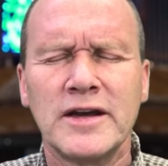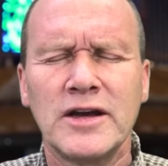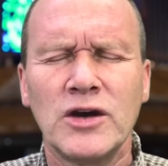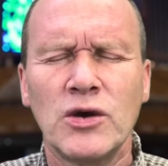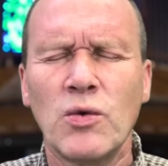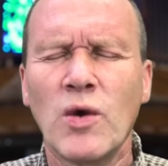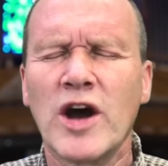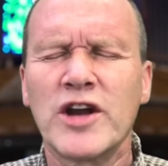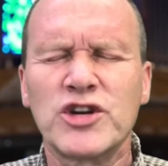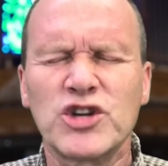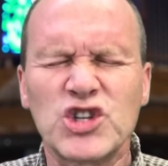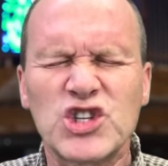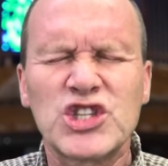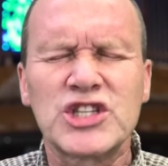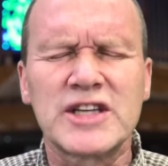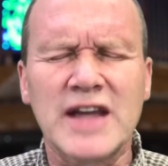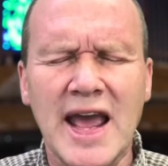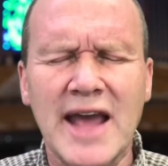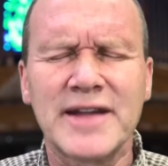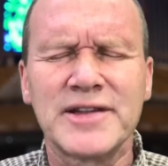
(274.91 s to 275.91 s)
who
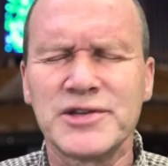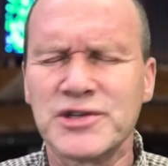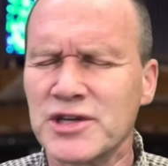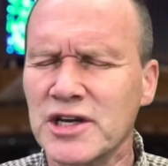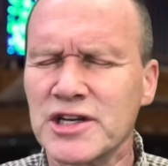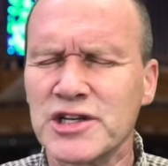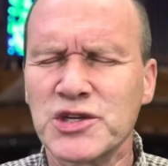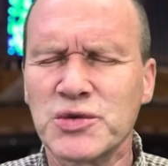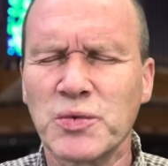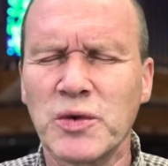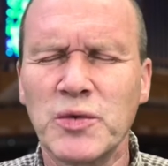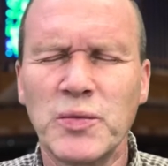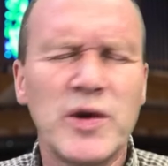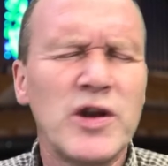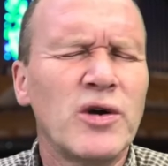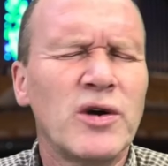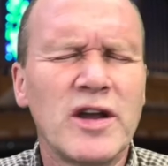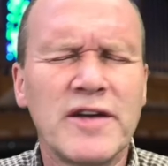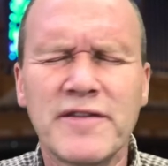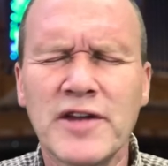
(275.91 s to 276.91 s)
understands us when we
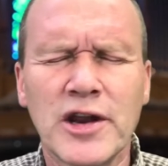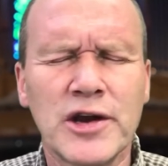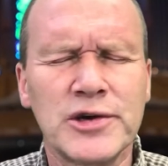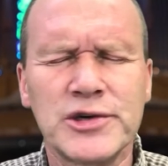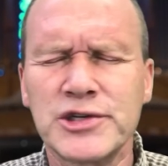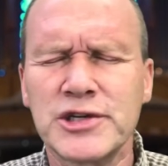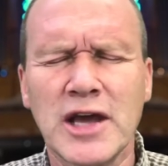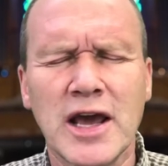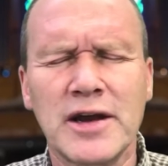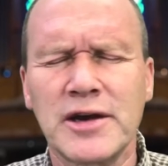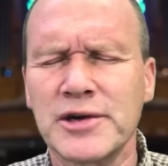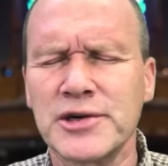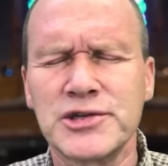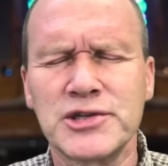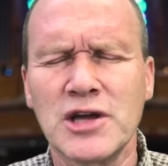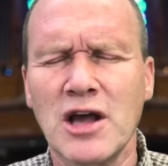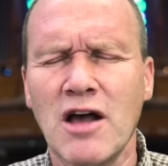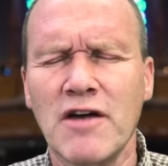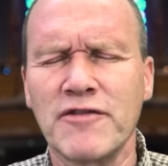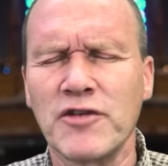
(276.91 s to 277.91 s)
don't even understand
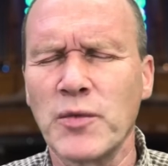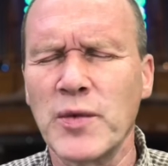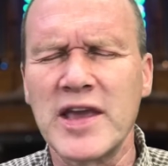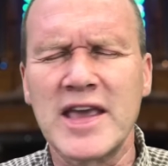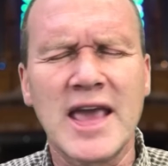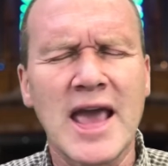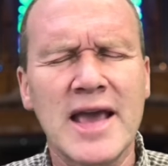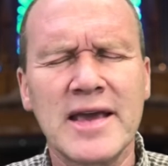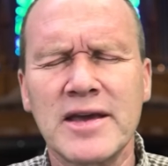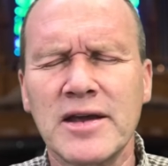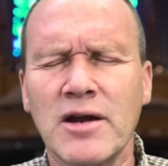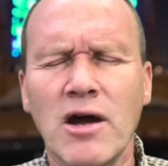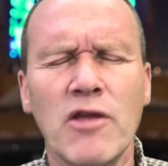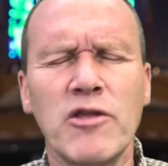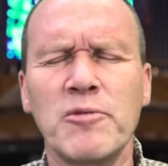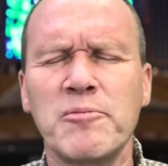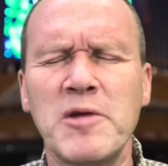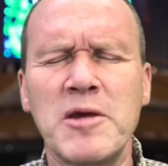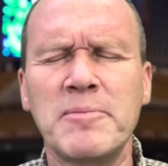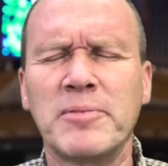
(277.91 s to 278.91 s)
ourselves and we can't get
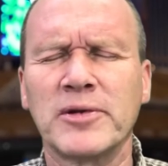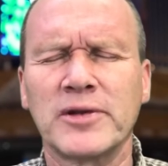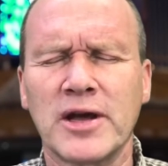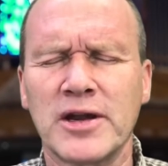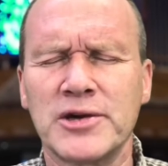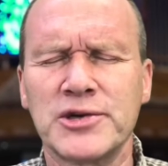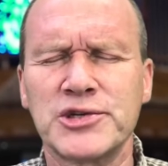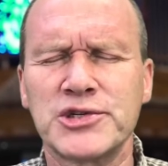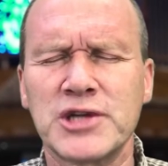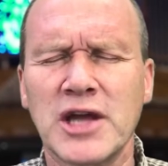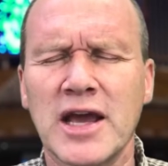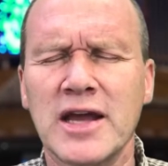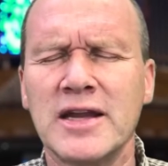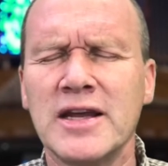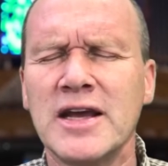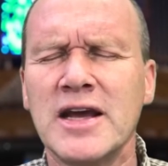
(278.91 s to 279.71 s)
other people to understand.